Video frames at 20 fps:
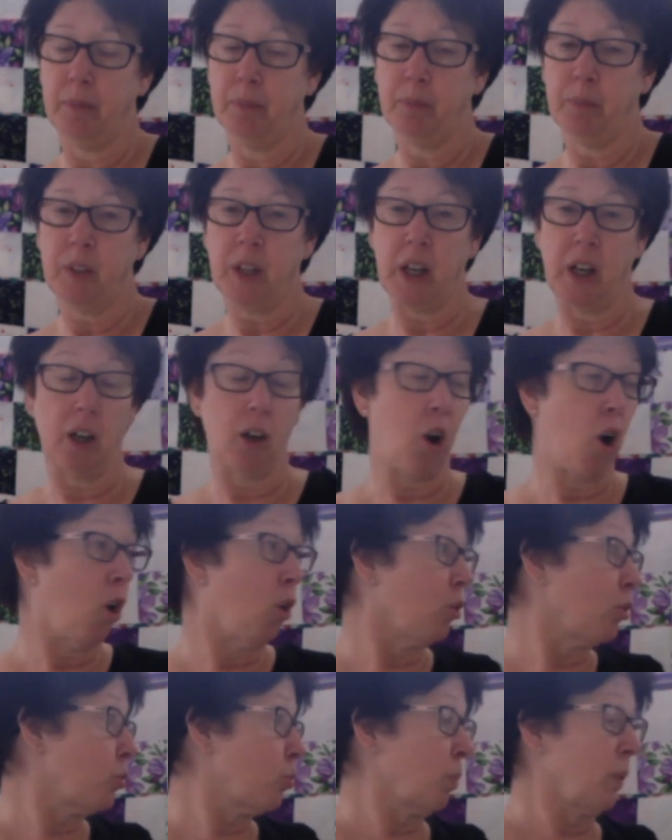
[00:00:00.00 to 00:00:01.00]
That
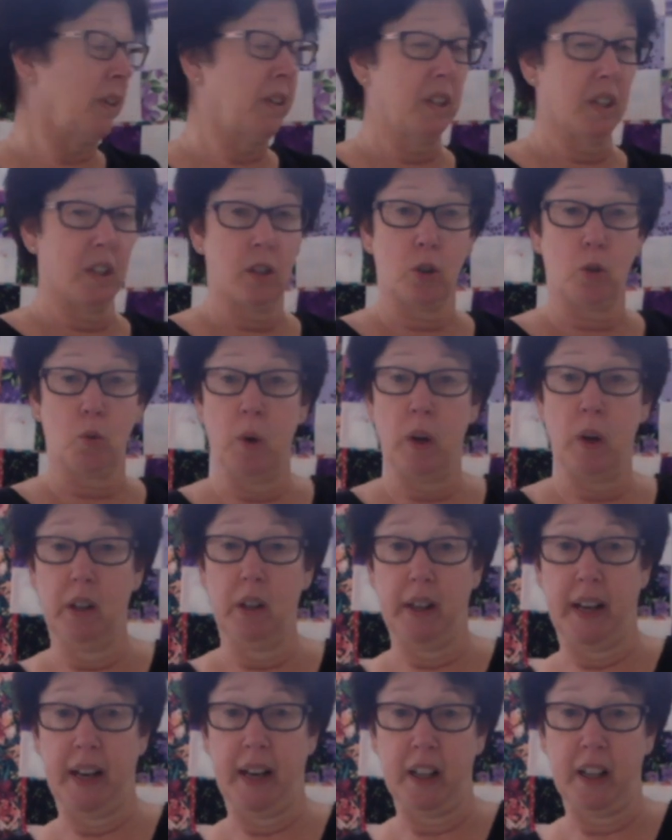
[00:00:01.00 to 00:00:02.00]
goes with this
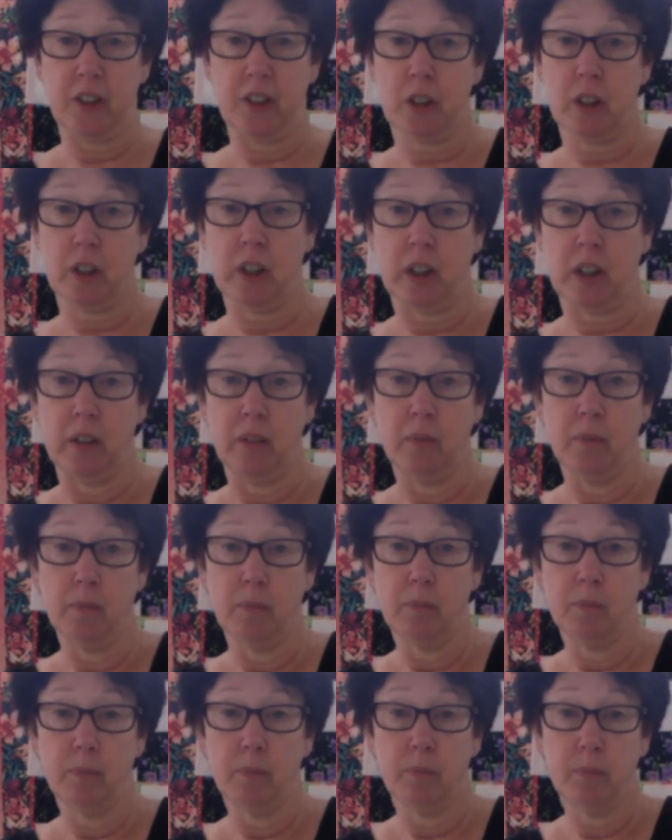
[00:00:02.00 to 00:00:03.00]
quilt, actually.
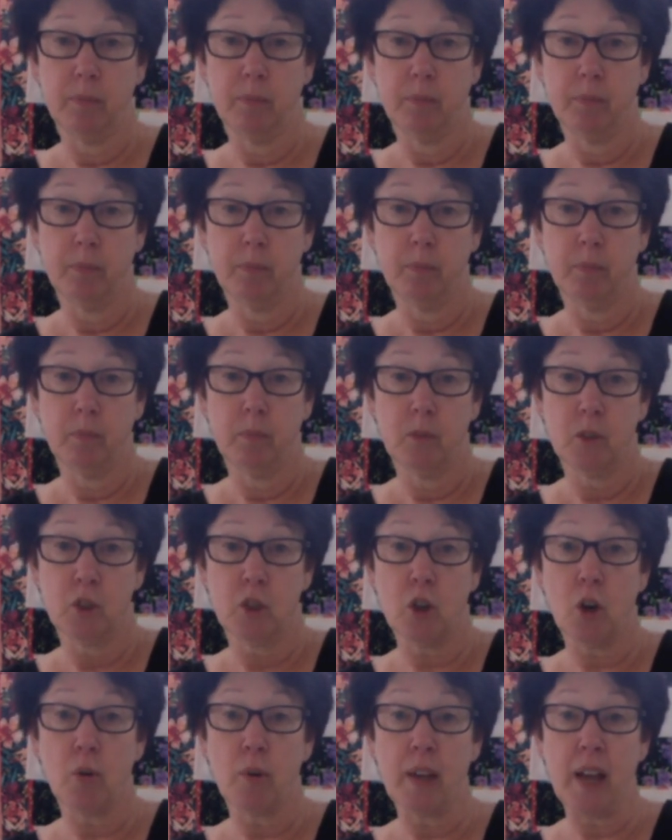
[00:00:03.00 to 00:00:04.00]

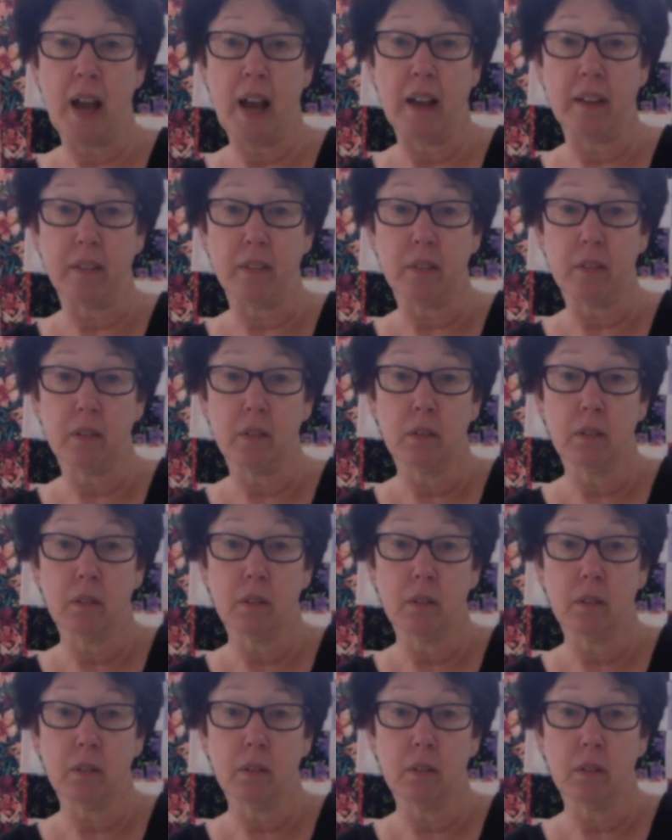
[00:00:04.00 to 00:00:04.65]
So, yes.